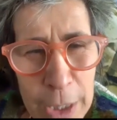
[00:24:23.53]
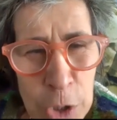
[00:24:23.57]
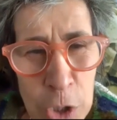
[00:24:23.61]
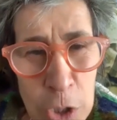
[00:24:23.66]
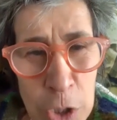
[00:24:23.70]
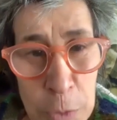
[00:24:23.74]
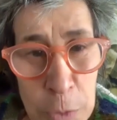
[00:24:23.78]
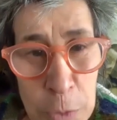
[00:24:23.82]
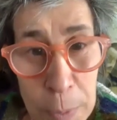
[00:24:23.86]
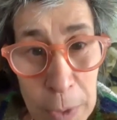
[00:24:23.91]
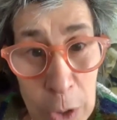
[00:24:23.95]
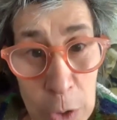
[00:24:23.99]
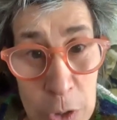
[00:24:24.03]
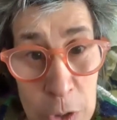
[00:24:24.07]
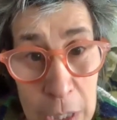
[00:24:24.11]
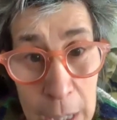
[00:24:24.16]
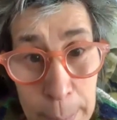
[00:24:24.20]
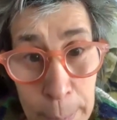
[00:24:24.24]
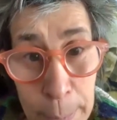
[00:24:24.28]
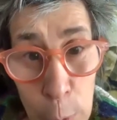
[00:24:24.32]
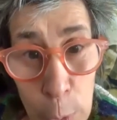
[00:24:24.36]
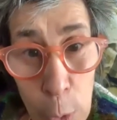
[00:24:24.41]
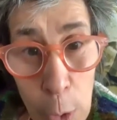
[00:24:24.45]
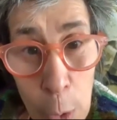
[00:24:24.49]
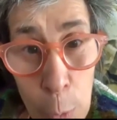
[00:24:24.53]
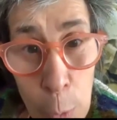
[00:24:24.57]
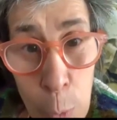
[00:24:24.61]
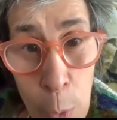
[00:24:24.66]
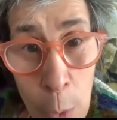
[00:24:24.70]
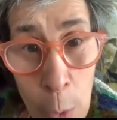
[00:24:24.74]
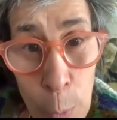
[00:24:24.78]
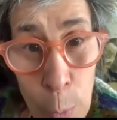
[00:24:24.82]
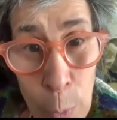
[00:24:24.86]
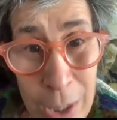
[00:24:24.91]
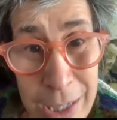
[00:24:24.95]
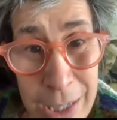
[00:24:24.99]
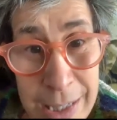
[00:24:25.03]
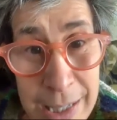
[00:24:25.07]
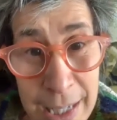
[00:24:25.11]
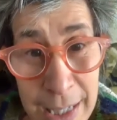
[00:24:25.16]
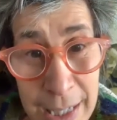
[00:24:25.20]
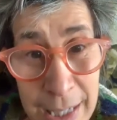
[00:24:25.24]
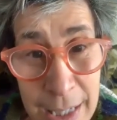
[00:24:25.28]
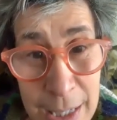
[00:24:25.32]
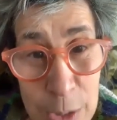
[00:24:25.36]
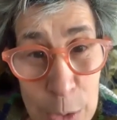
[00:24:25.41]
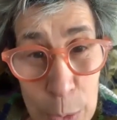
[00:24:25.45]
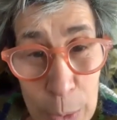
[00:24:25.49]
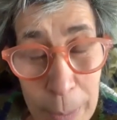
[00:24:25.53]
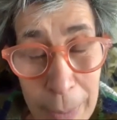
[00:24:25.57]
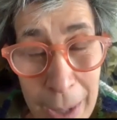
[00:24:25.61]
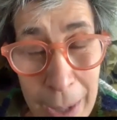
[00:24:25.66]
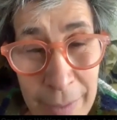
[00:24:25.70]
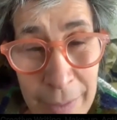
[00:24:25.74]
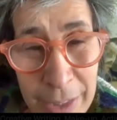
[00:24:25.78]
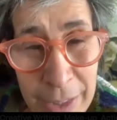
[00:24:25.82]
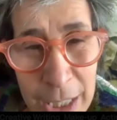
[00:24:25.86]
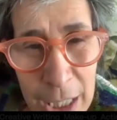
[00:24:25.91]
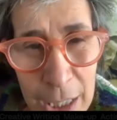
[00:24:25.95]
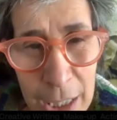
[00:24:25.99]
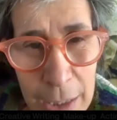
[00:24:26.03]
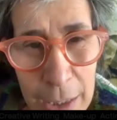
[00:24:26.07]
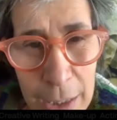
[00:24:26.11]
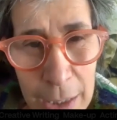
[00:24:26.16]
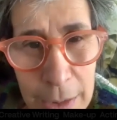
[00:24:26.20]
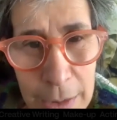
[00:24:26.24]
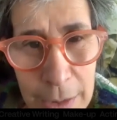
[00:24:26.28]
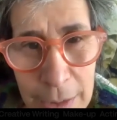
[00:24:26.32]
just because I bought a one-way ticket to America.